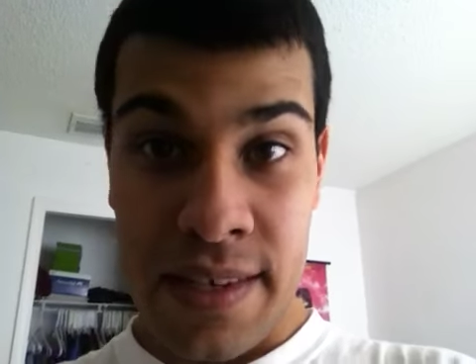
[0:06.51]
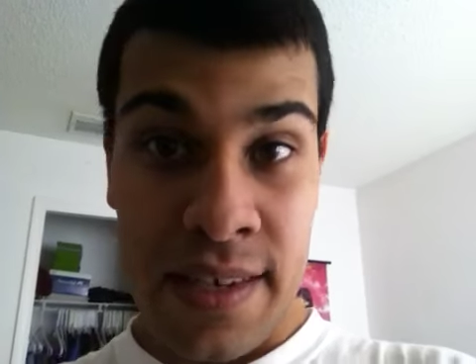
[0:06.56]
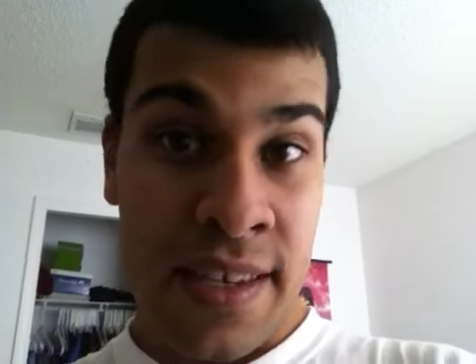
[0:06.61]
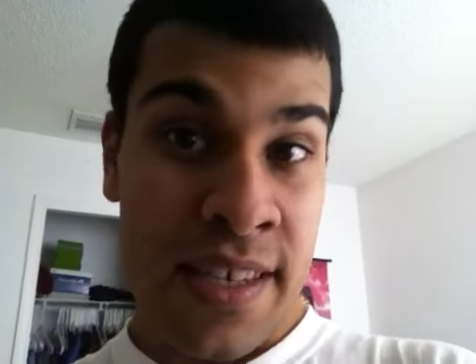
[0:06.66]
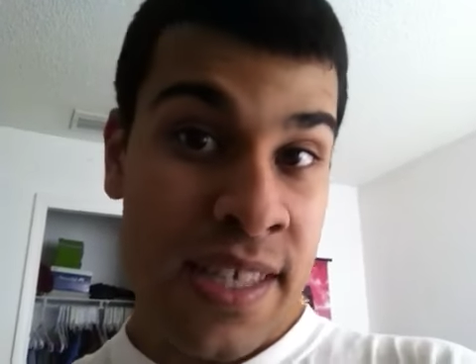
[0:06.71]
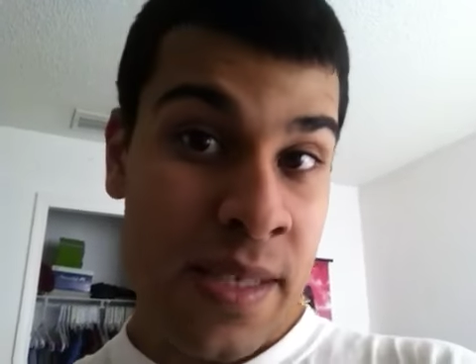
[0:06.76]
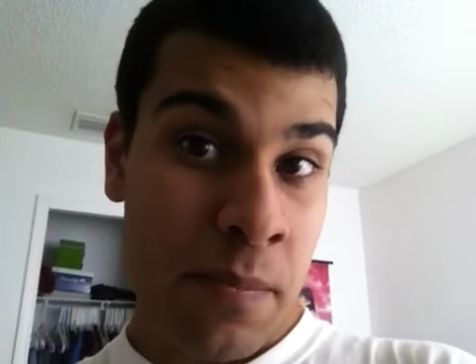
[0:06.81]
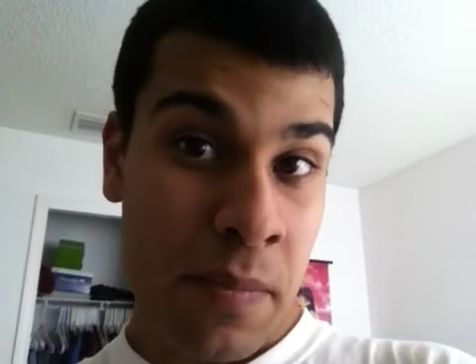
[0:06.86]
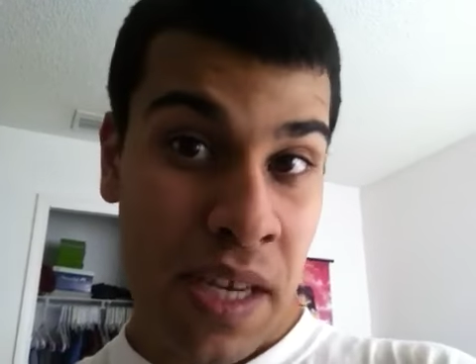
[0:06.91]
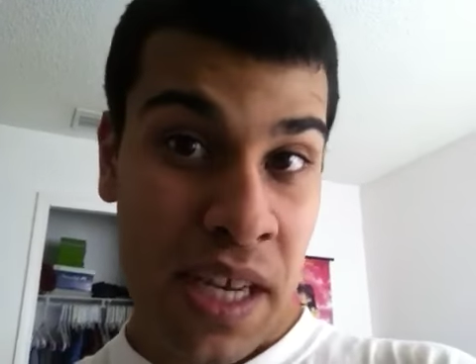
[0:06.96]

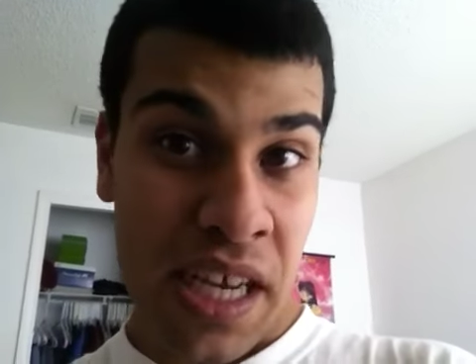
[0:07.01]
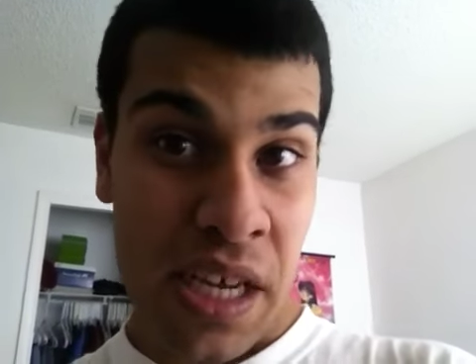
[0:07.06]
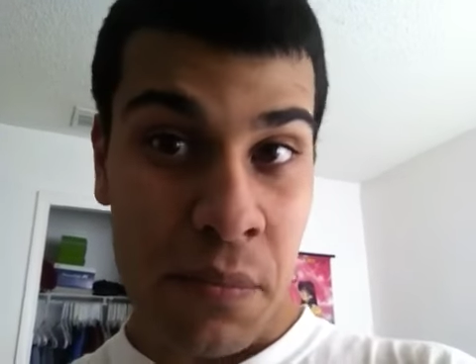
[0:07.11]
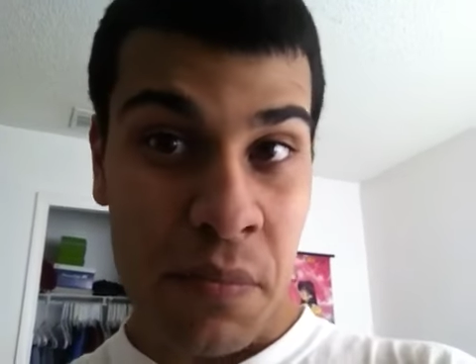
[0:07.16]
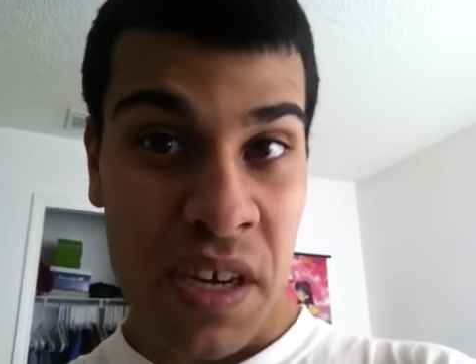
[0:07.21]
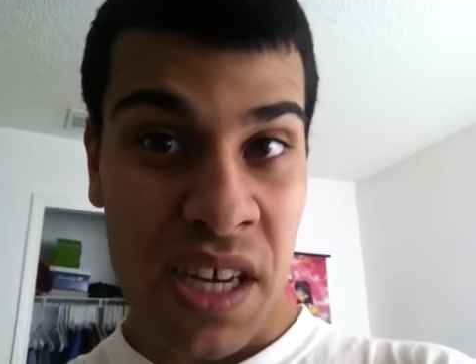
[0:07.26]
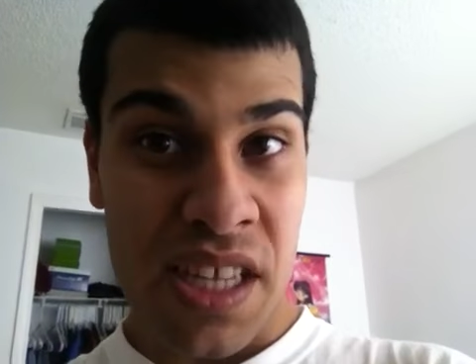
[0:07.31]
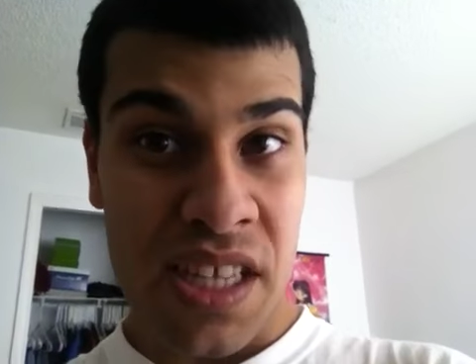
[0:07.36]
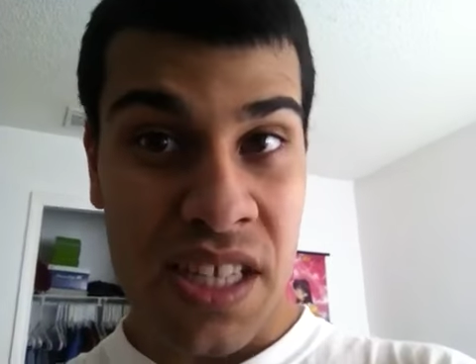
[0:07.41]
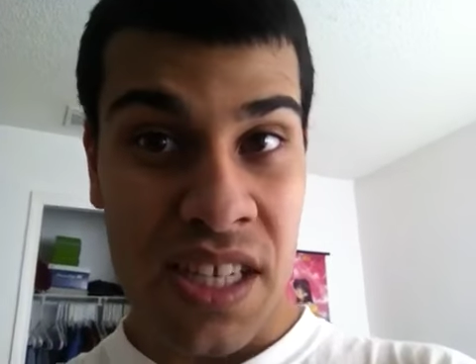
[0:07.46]
using my
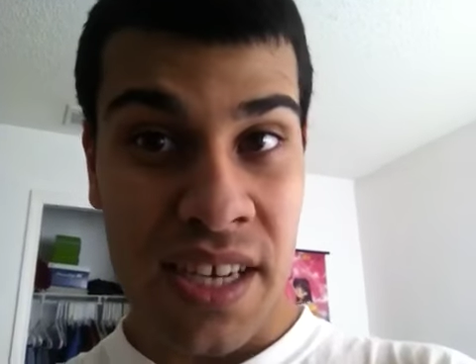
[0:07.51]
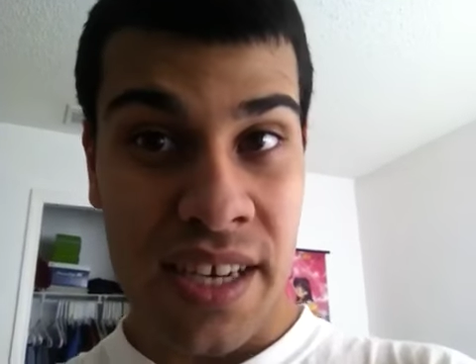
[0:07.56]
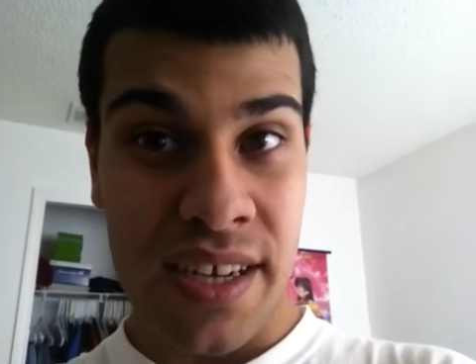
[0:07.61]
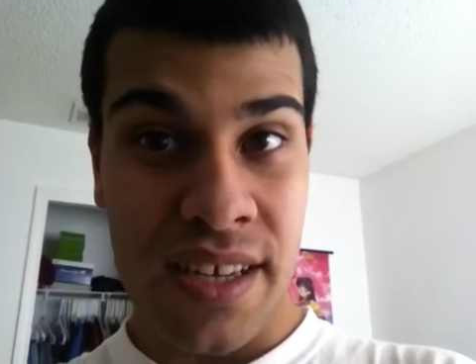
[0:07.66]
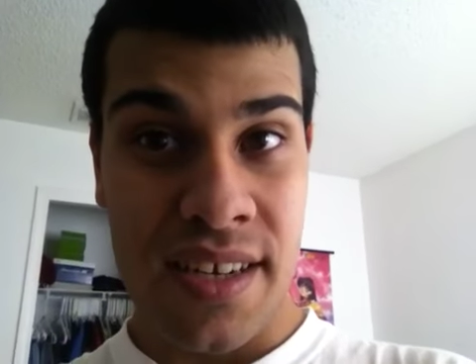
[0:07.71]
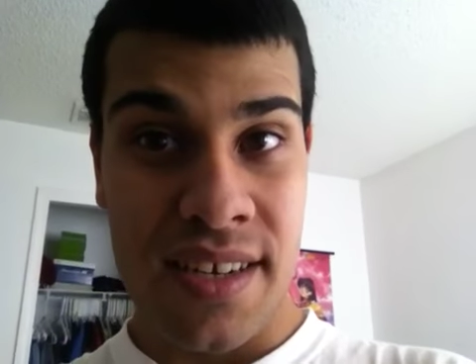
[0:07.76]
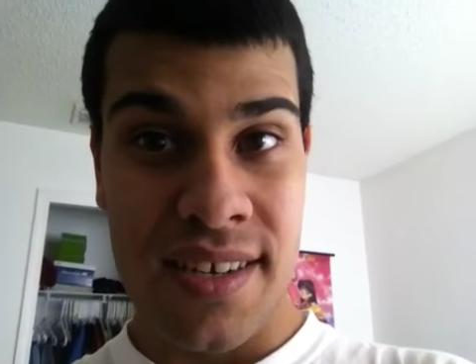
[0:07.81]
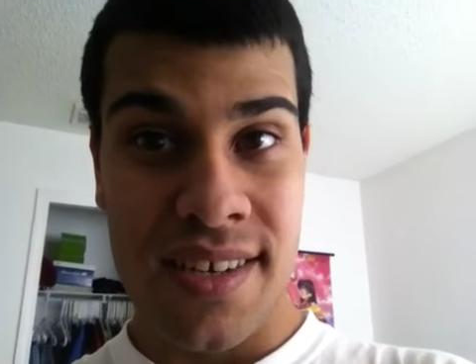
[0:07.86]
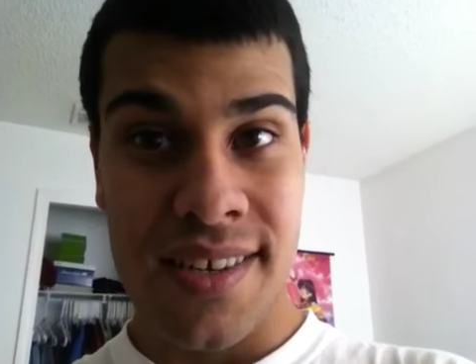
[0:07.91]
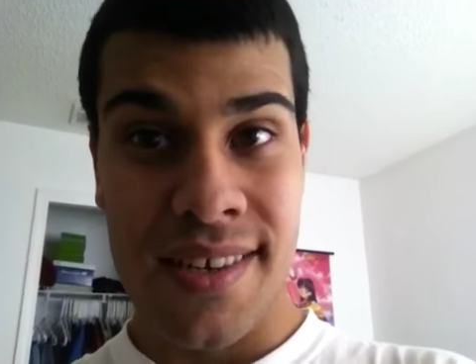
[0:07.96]
iPod
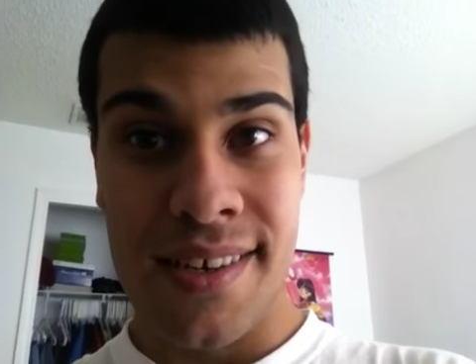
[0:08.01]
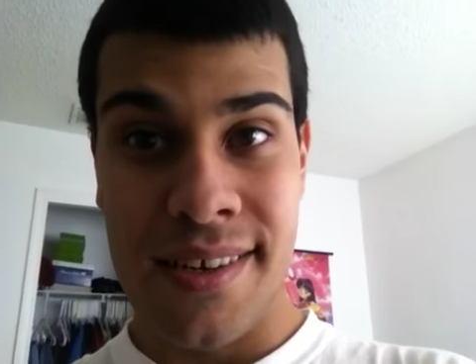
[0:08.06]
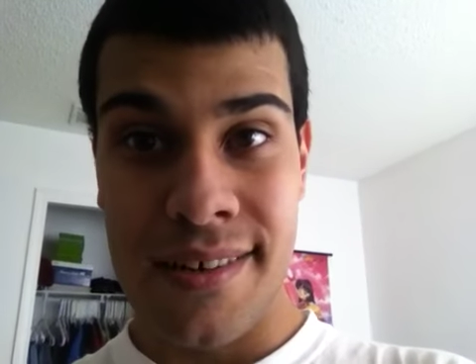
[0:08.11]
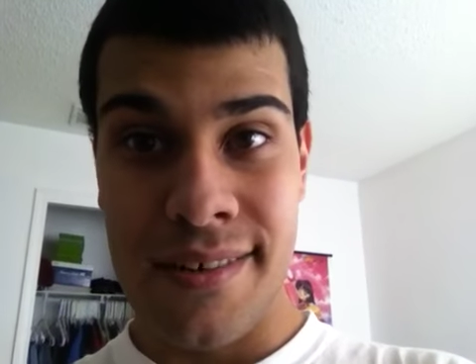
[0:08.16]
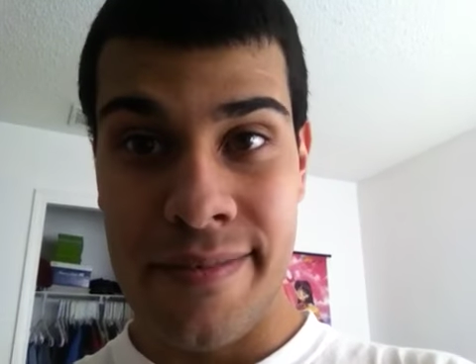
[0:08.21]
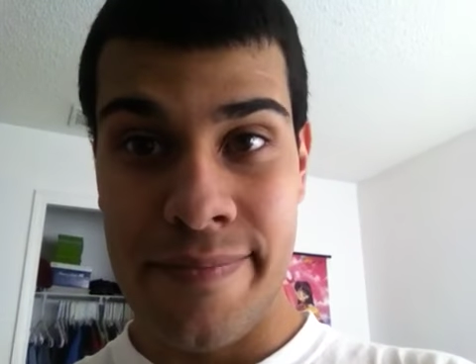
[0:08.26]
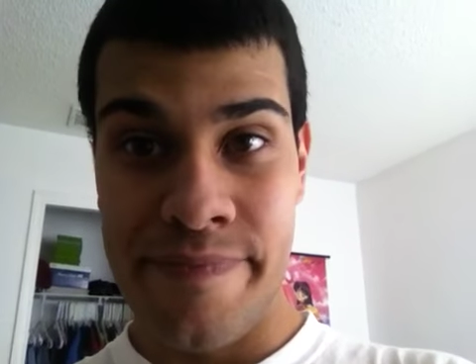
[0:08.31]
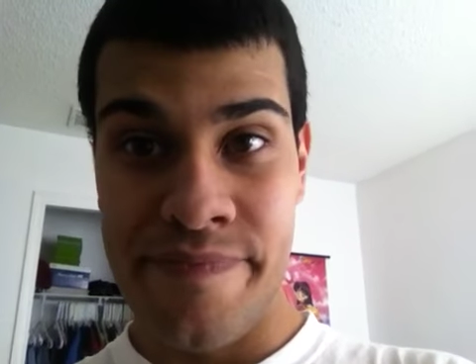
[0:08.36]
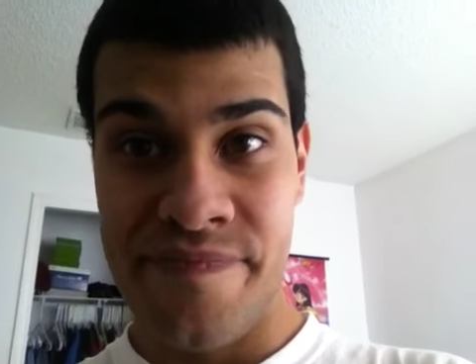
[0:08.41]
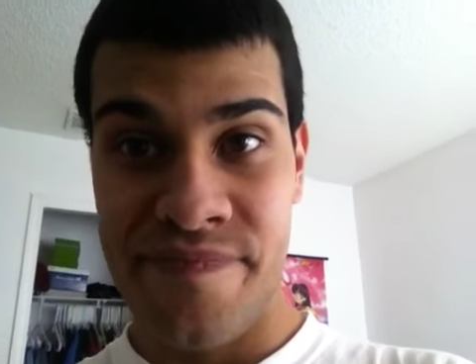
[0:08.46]
Touch,
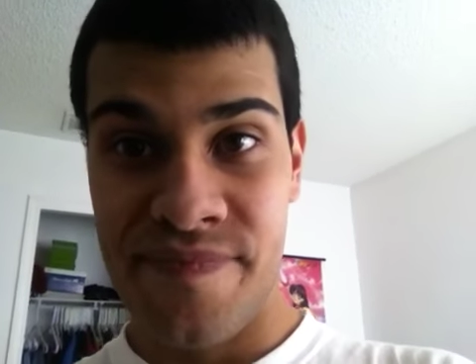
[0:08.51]
so